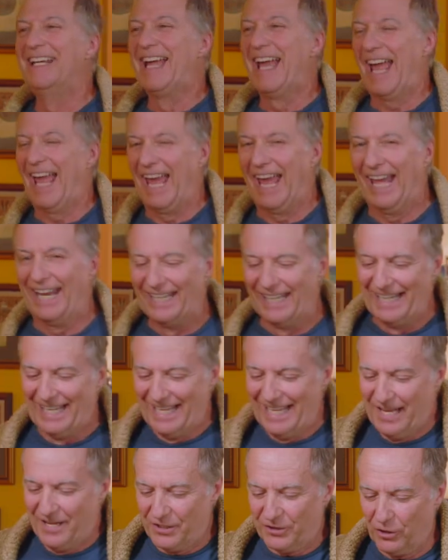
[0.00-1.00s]
And
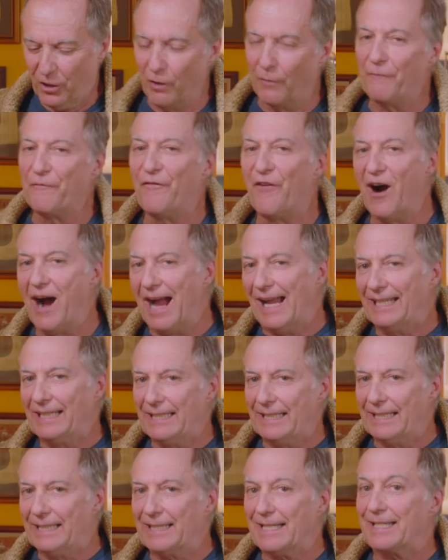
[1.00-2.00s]
so
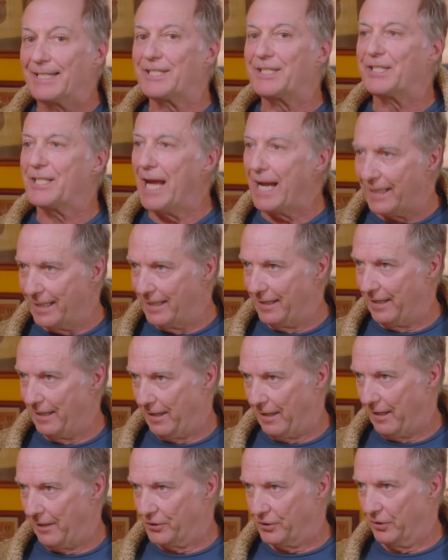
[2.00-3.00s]
finally, the second
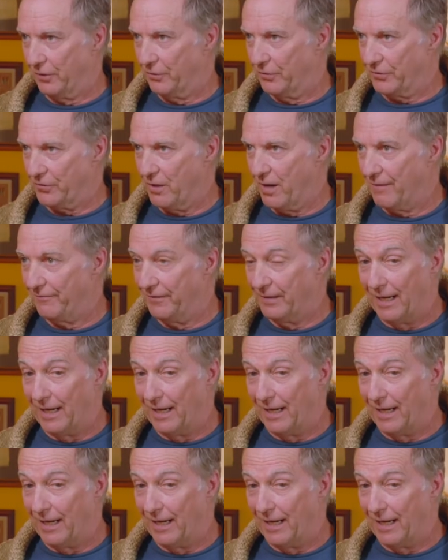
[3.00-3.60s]
concussion goes off,